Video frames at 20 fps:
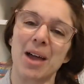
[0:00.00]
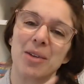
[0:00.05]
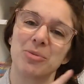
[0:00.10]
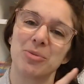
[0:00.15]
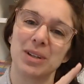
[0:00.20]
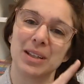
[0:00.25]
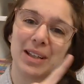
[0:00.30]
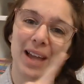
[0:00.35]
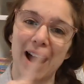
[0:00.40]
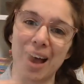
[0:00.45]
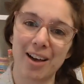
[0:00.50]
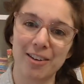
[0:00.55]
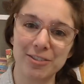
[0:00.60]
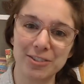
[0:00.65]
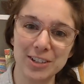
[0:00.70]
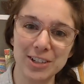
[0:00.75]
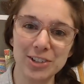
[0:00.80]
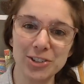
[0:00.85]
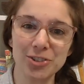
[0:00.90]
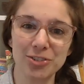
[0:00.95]
and we
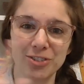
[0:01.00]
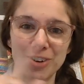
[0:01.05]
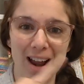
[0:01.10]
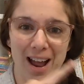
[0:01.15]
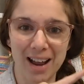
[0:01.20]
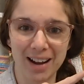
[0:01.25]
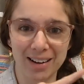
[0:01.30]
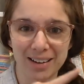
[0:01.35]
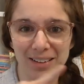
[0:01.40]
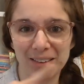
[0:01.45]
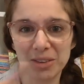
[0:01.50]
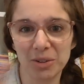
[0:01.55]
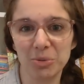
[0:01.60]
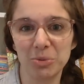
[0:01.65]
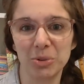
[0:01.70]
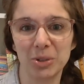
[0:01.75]
have to track the